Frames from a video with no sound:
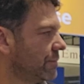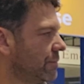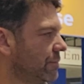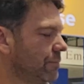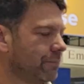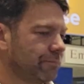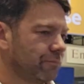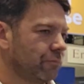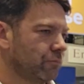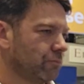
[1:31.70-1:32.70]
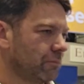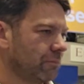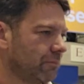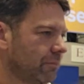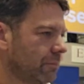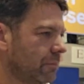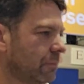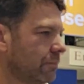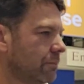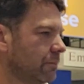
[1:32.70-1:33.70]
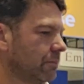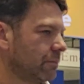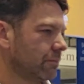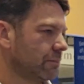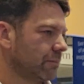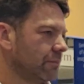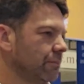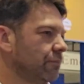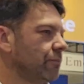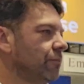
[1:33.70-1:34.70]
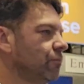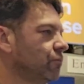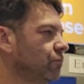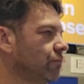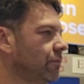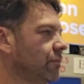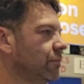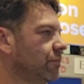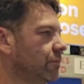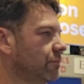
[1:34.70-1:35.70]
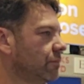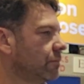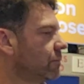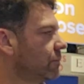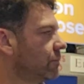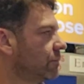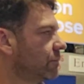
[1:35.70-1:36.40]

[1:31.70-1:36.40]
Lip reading: (silent)